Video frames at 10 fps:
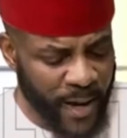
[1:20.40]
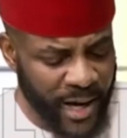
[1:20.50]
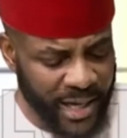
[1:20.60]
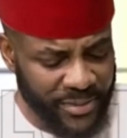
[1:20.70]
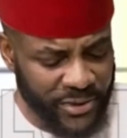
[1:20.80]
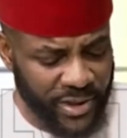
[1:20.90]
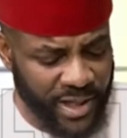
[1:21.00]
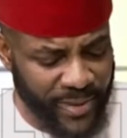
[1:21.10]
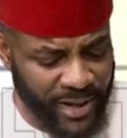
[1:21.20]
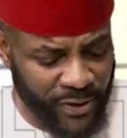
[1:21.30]
and I'm joined here
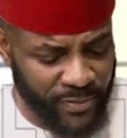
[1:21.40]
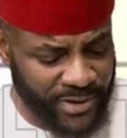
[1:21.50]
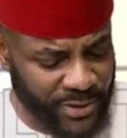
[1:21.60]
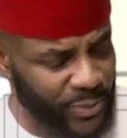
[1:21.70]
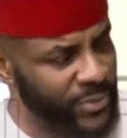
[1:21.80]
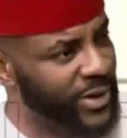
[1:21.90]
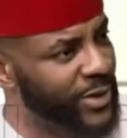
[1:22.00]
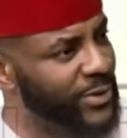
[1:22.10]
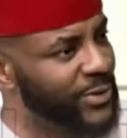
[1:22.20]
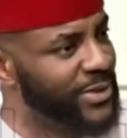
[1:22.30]
by God Bless Otubure,
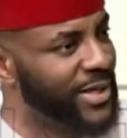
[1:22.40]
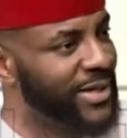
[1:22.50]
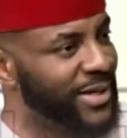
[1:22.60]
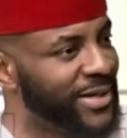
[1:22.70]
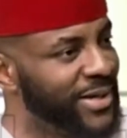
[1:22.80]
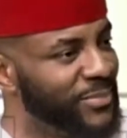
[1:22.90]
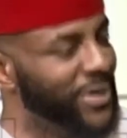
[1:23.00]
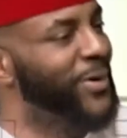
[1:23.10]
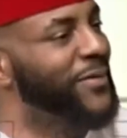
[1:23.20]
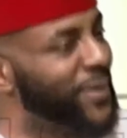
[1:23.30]
who's been
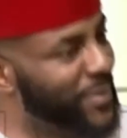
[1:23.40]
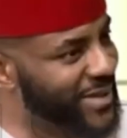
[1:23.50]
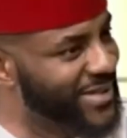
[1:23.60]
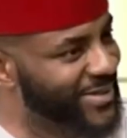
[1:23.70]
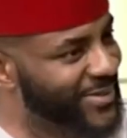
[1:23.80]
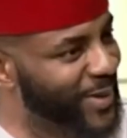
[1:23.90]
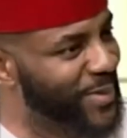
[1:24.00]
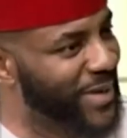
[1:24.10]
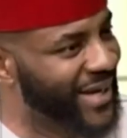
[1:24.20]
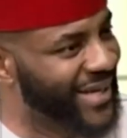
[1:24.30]
away for a bit. Welcome back.